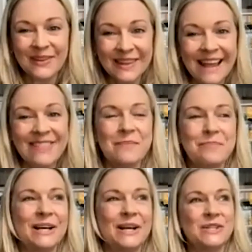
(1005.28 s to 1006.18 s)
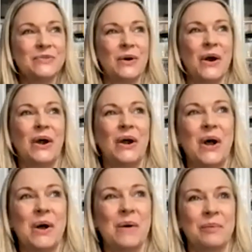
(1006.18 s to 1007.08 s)
And then because of our
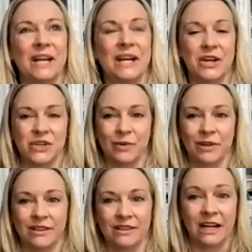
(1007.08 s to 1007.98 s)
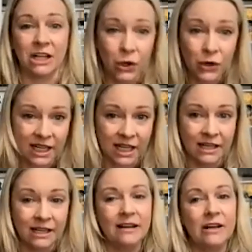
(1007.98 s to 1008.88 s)
connection with Nickelodeon,
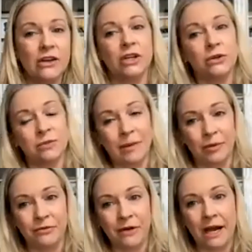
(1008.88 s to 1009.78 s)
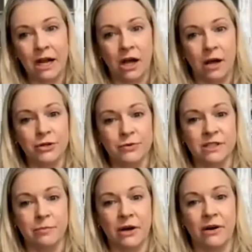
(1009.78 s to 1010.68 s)
she knew some people at Viacom, which was
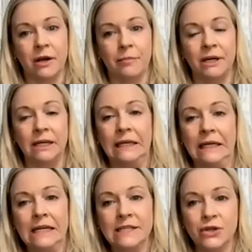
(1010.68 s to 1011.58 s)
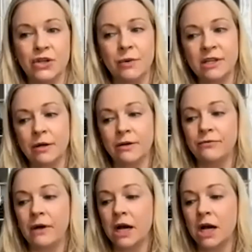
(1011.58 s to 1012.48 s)
the parent company. So she went to
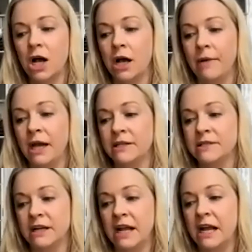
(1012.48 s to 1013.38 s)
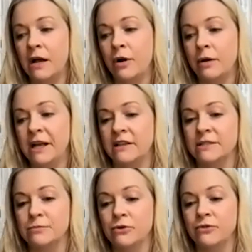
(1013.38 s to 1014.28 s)
Viacom and said, hey, I want to make this
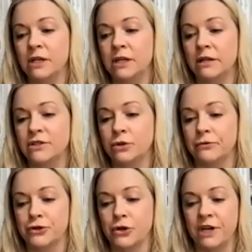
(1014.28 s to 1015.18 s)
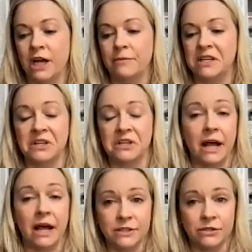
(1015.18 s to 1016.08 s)
movie. Let's do it for Showtime. They said,
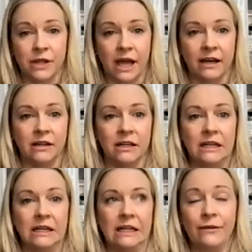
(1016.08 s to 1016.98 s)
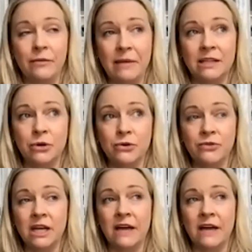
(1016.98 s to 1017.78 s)
yeah, let's do that. And we made the movie.